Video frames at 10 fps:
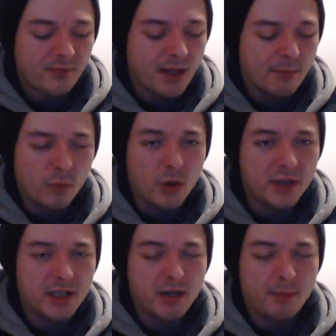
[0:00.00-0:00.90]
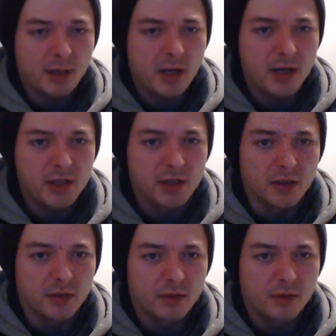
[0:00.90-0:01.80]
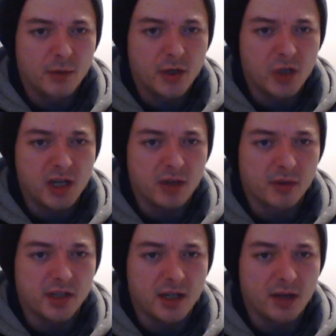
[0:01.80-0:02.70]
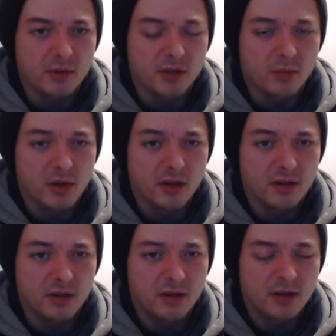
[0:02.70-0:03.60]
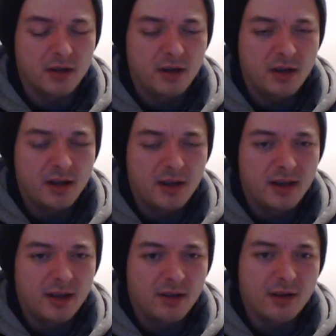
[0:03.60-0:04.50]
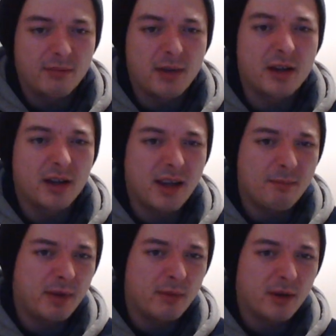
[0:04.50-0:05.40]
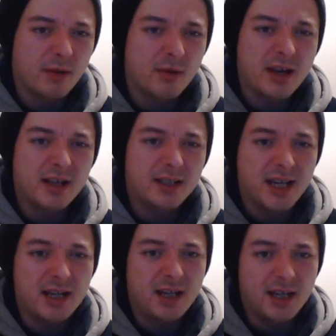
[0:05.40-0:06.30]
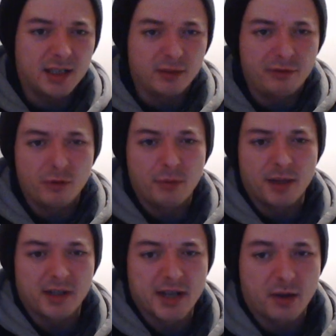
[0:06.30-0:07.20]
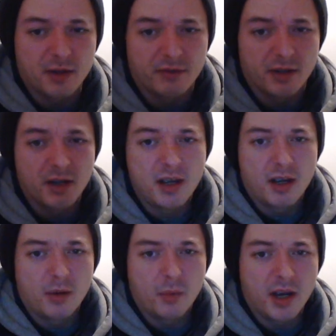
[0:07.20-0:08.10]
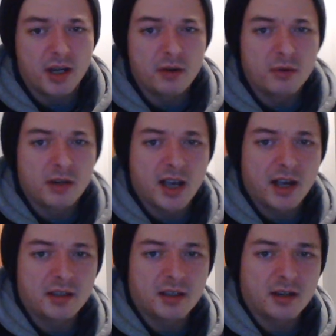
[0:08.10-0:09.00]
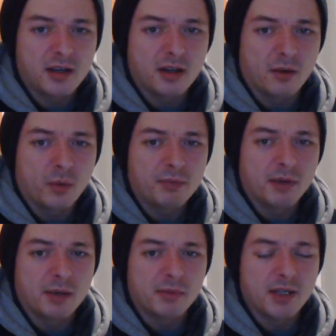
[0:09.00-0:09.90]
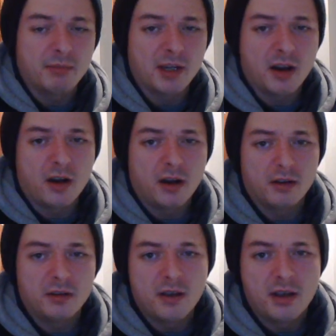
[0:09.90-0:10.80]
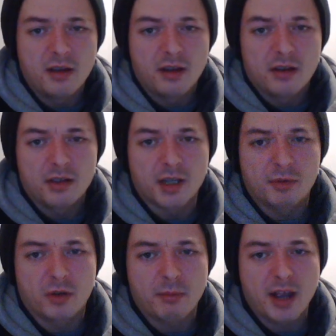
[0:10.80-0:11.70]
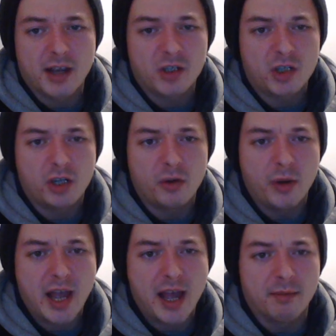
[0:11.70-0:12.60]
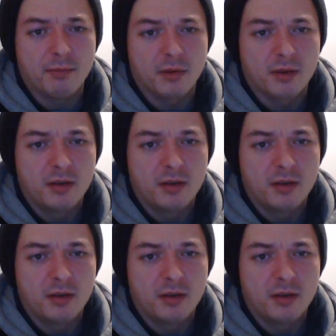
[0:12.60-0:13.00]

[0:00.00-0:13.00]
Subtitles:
But what does it apply to when G equals C equals to 1? It might you get dinky little formulas out of it where you get, which becomes simply R subscript S 2n